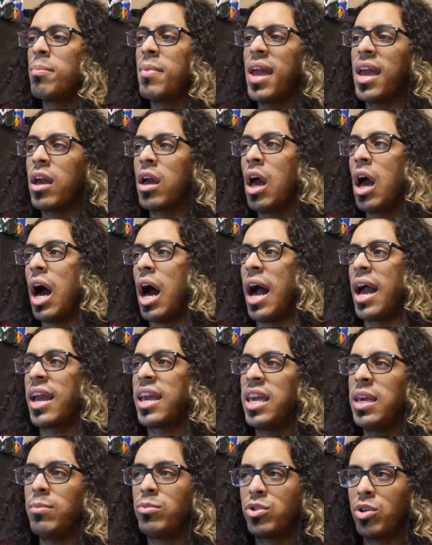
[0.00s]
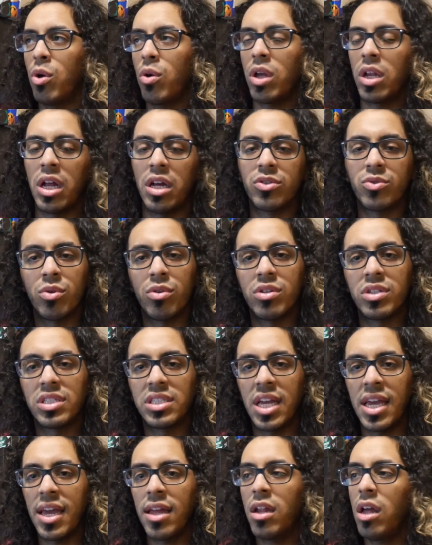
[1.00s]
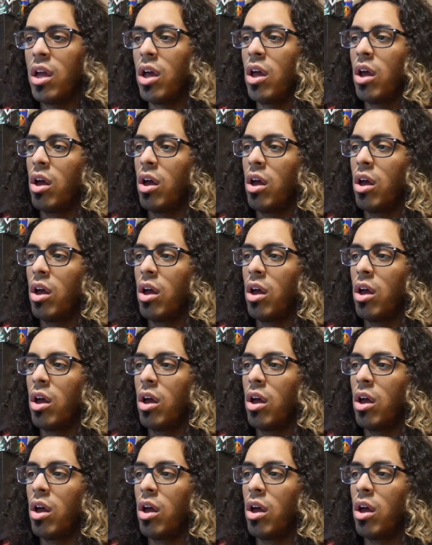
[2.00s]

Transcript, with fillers: make, I keep joking on Twitter saying,